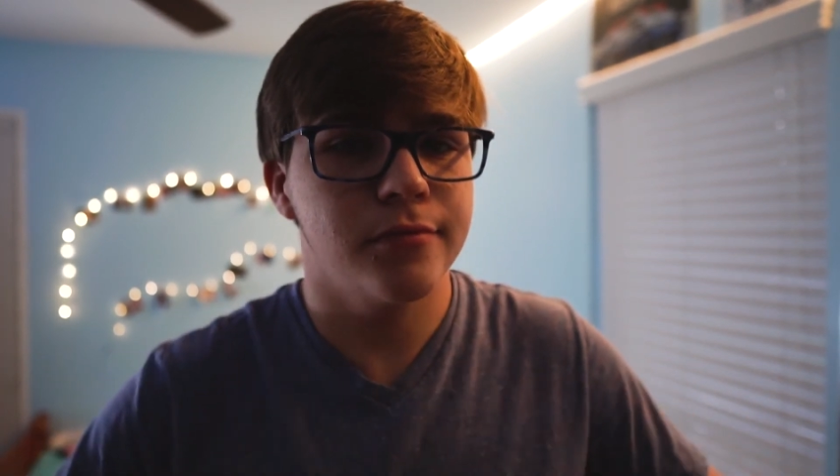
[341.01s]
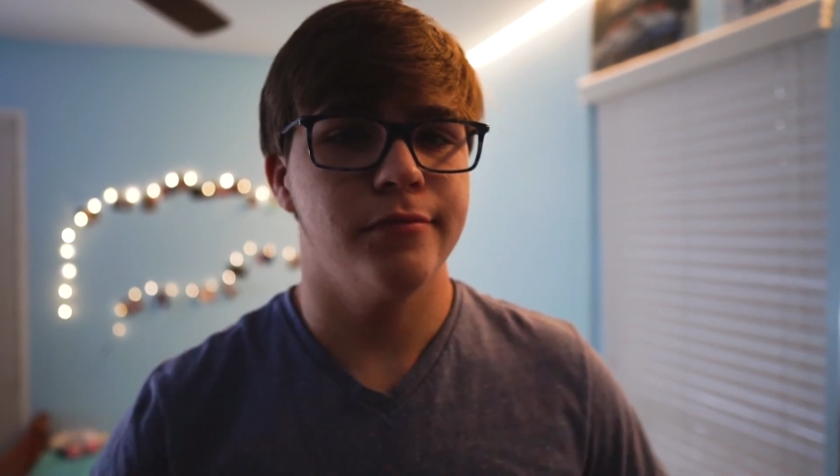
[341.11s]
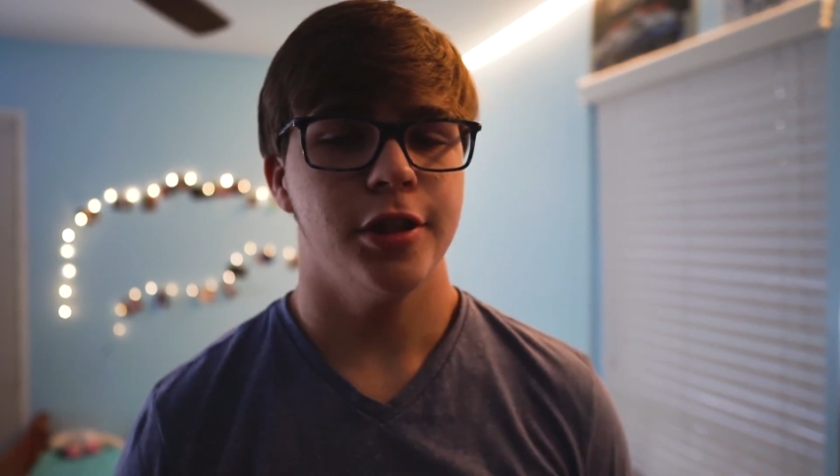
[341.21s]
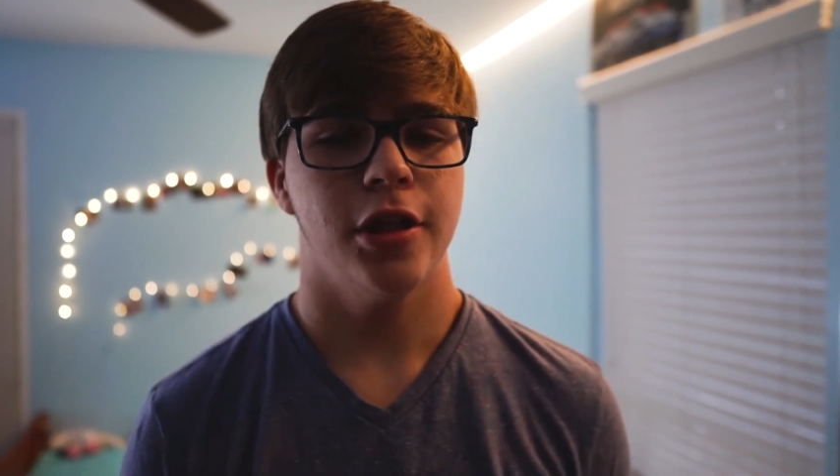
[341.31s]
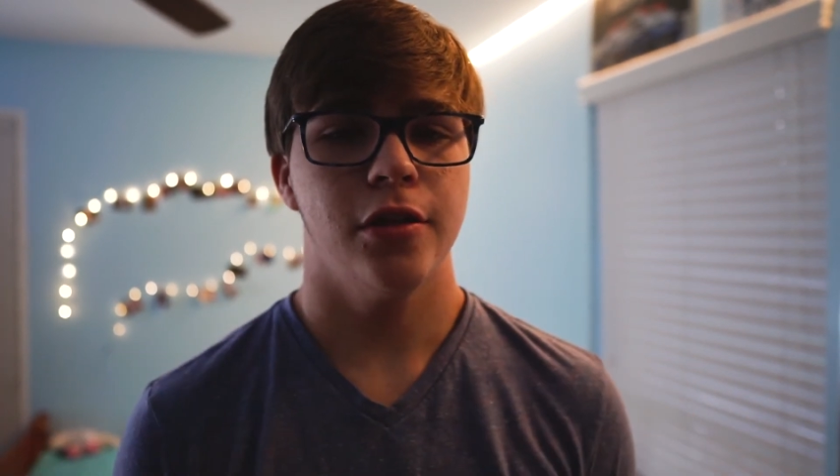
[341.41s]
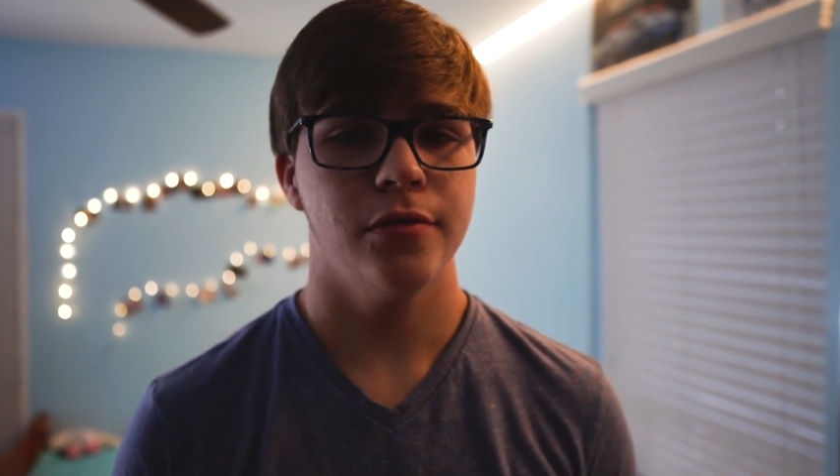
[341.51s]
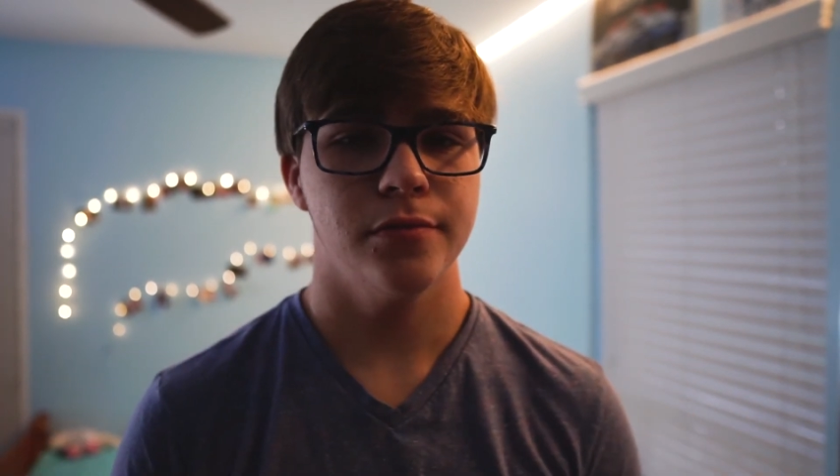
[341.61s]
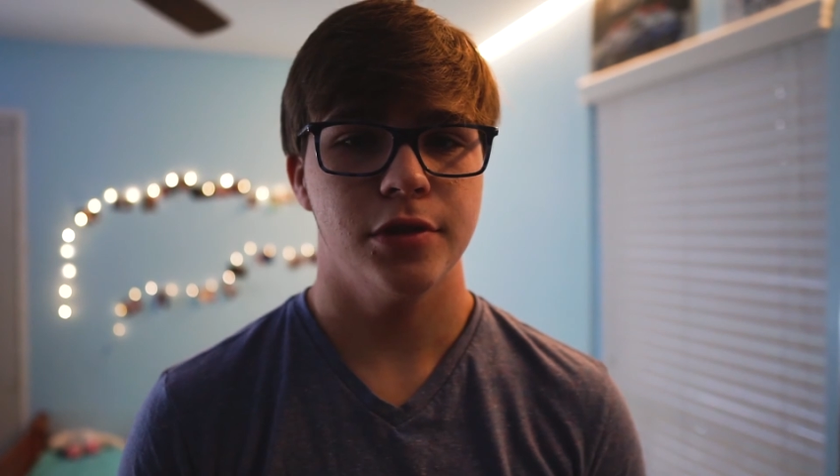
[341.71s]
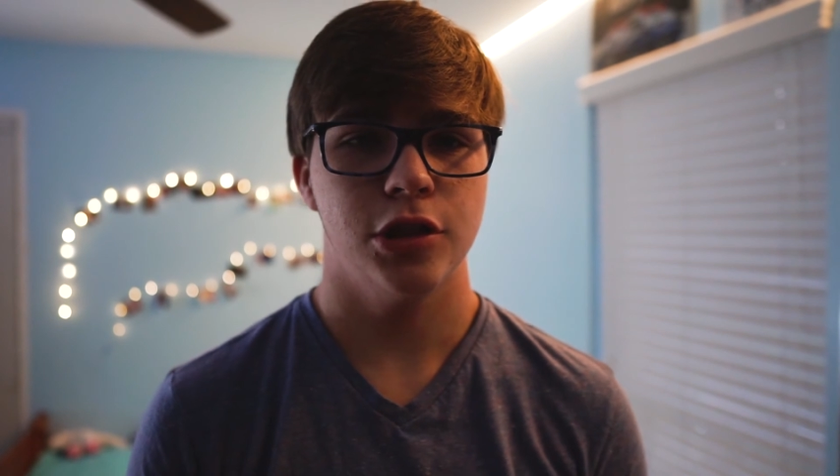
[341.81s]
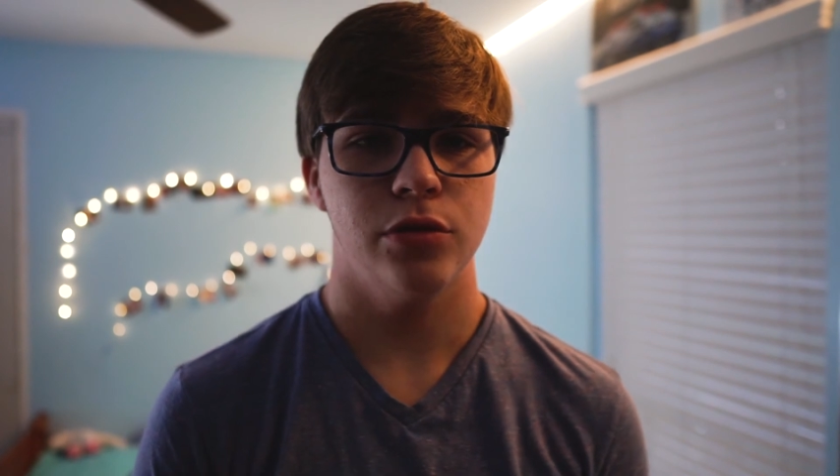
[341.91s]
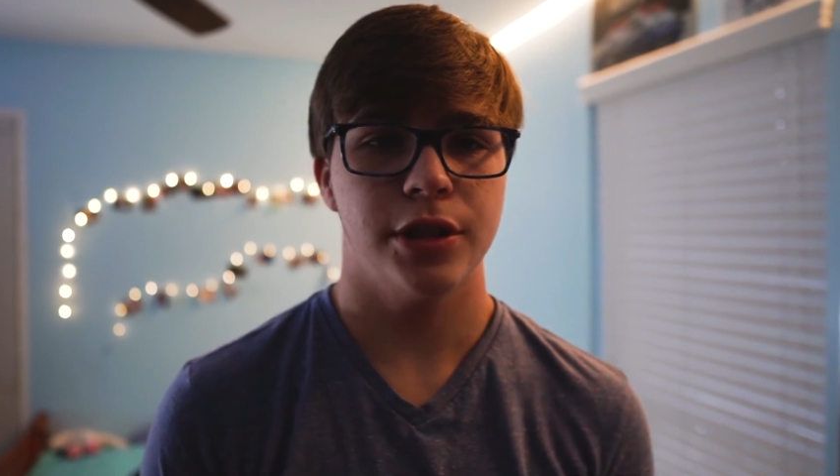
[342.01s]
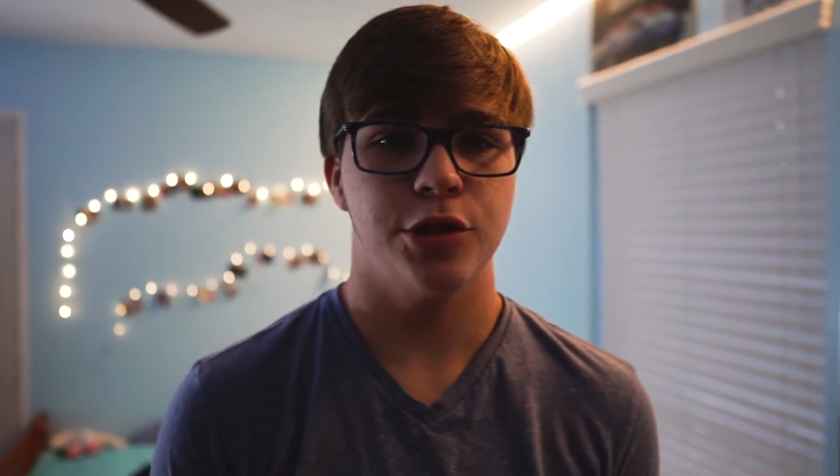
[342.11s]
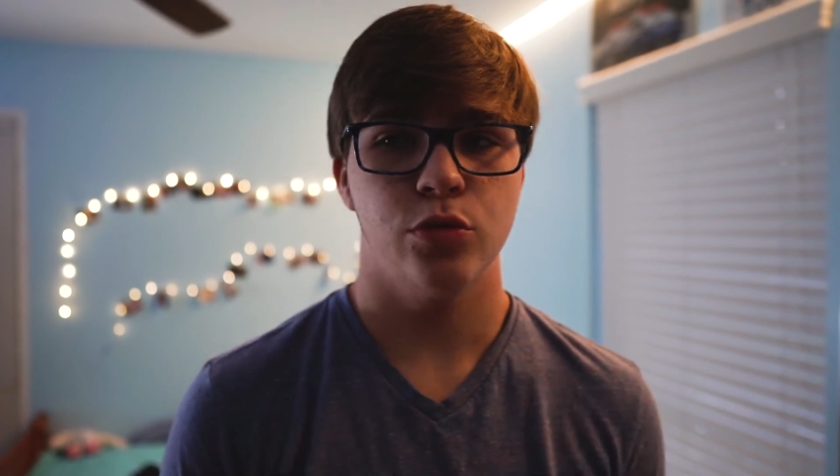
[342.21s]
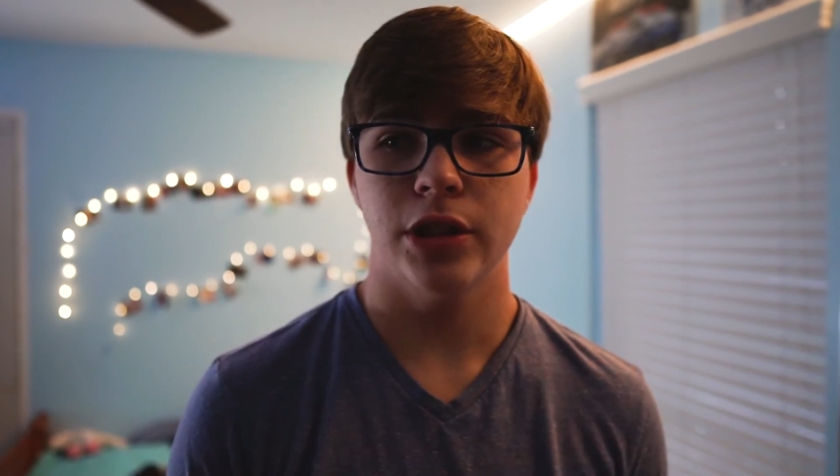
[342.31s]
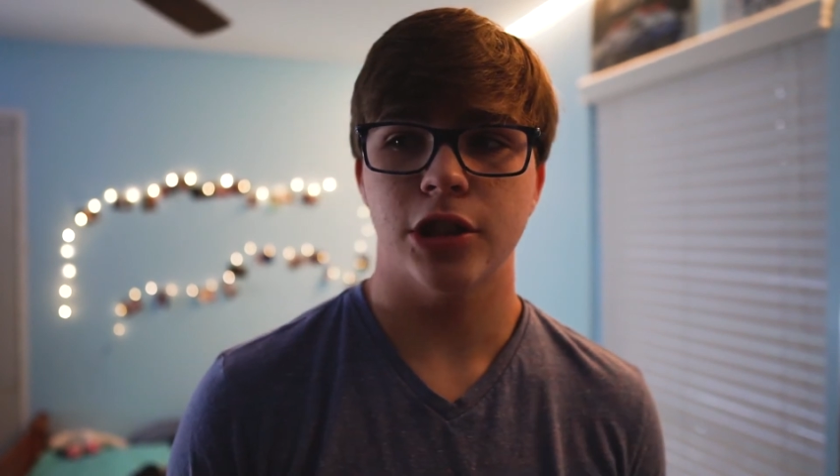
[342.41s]
You know, do
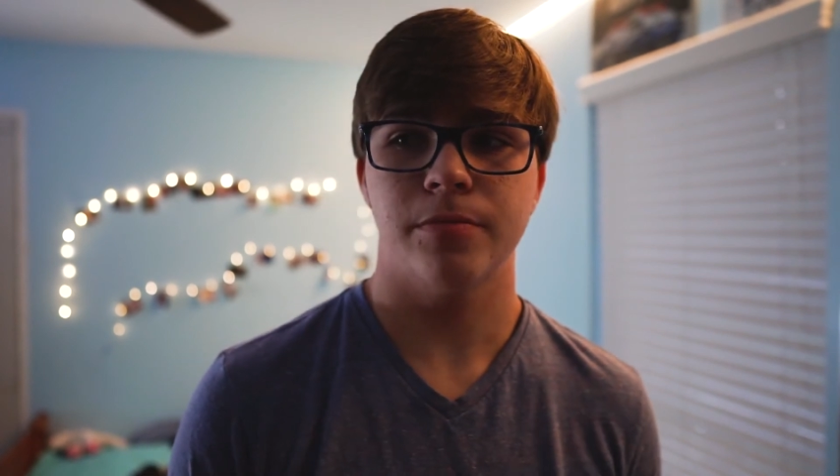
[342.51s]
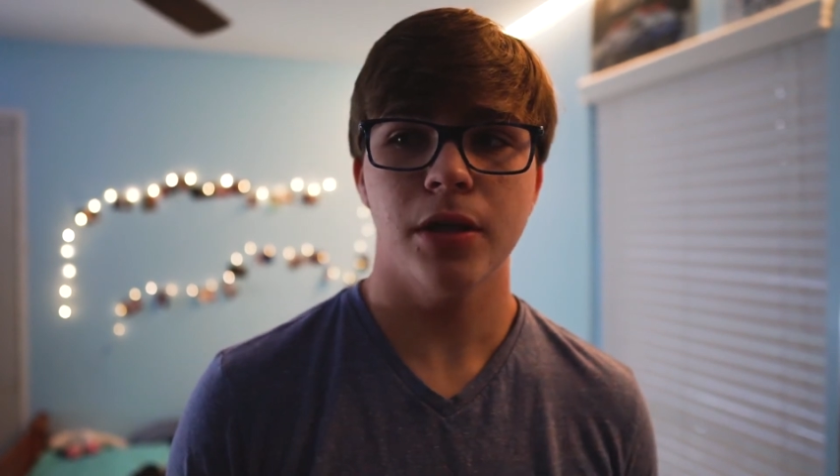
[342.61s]
as you wish.